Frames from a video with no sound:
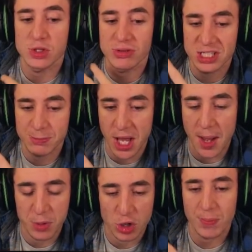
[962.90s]
really split
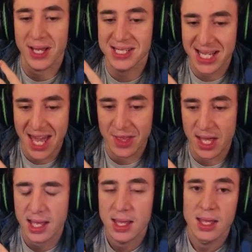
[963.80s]
up. You're not playing together.
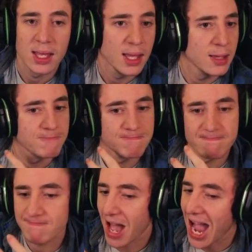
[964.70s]

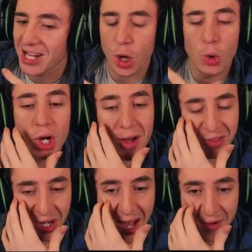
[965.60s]
I don't love the
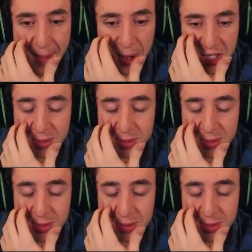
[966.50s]
Lifeline purchase.